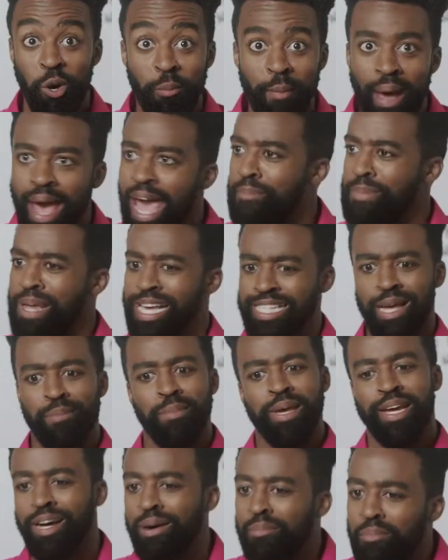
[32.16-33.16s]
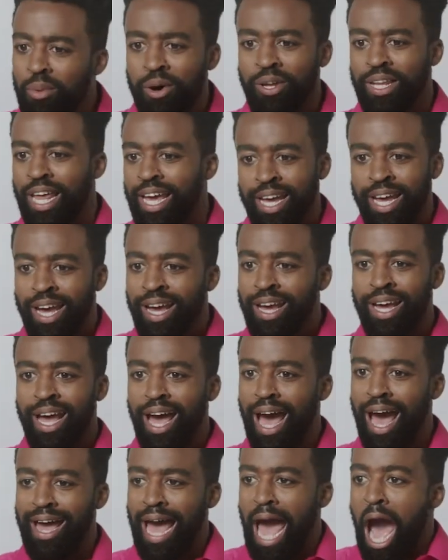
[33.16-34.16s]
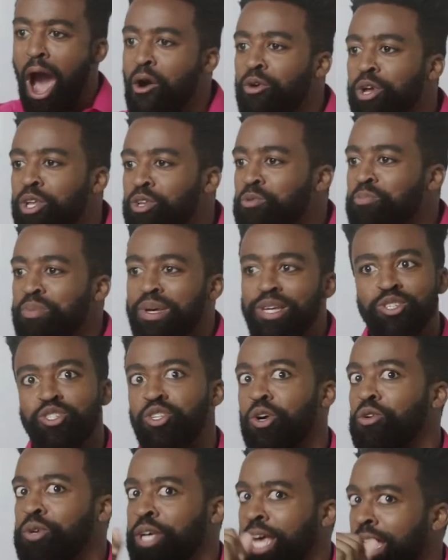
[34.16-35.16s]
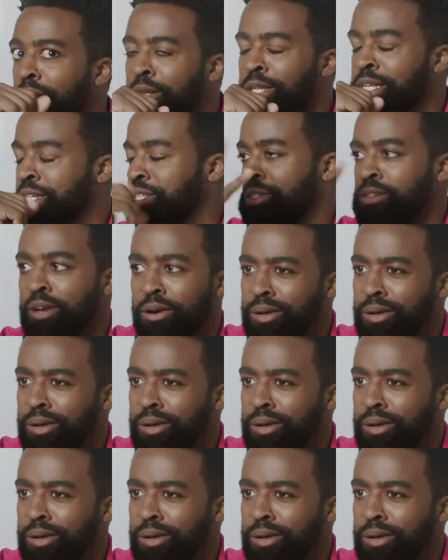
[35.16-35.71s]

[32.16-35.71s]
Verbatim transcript: mad because I mean, come on, like, how can you be so careless? You know,